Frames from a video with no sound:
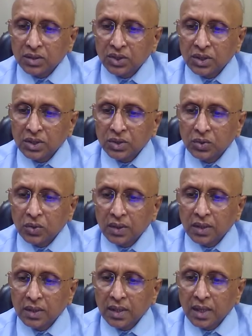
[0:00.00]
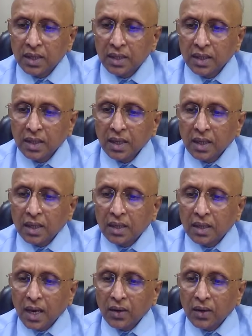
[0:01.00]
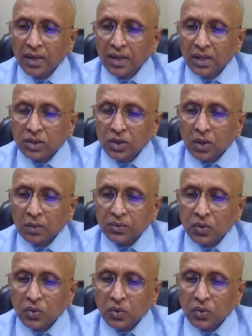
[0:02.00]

She is doing great. Diuretic stops,